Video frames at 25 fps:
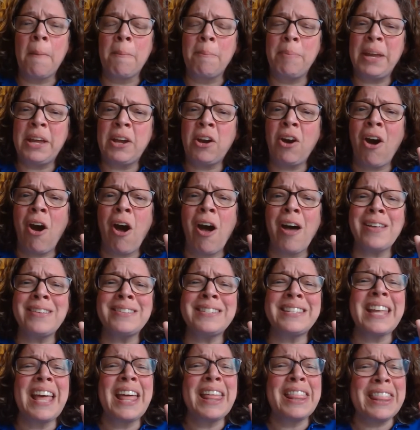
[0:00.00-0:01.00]

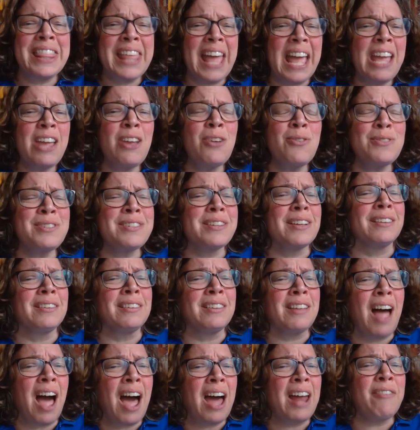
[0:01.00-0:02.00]
because they used a
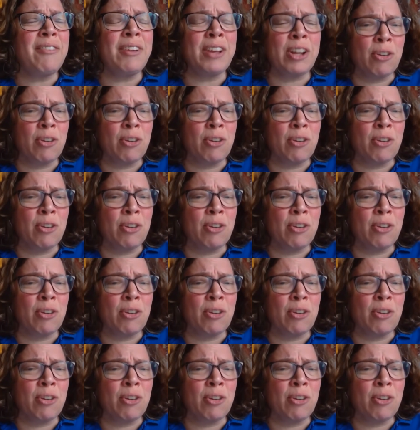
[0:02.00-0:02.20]
lot of